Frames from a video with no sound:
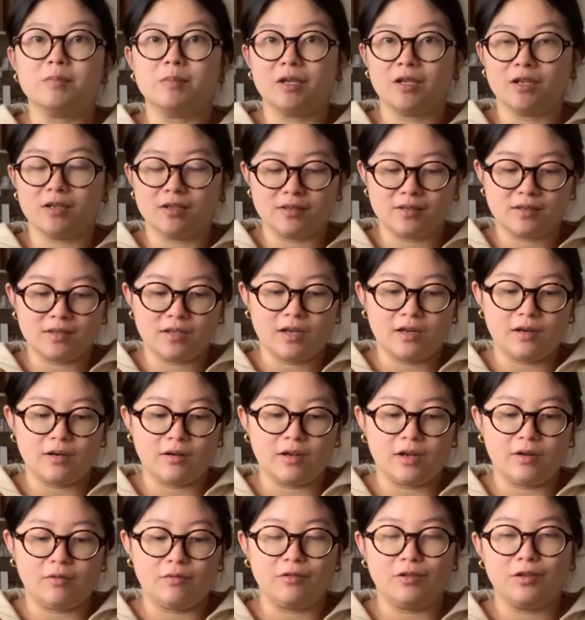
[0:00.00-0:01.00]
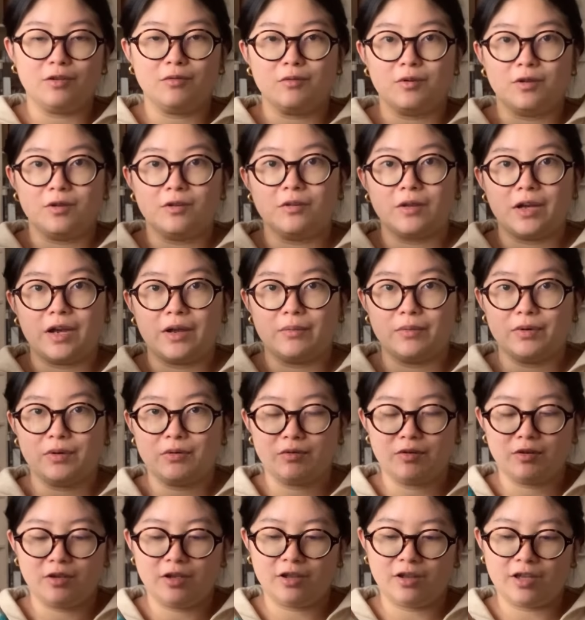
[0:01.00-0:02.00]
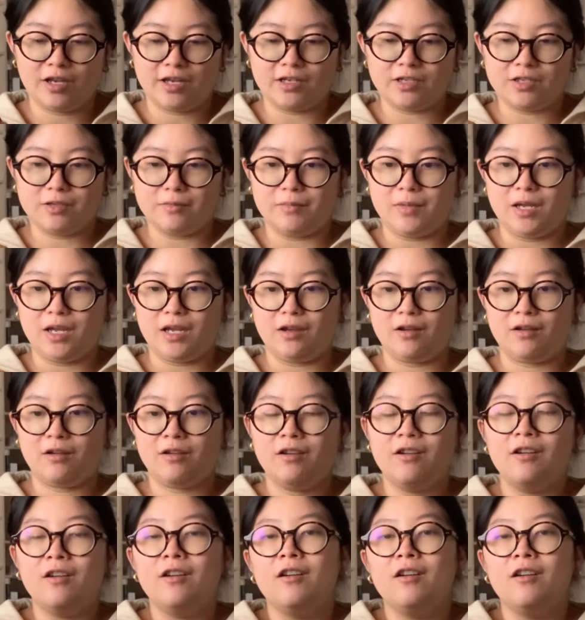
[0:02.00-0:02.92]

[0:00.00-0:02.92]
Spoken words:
because then I would really like to make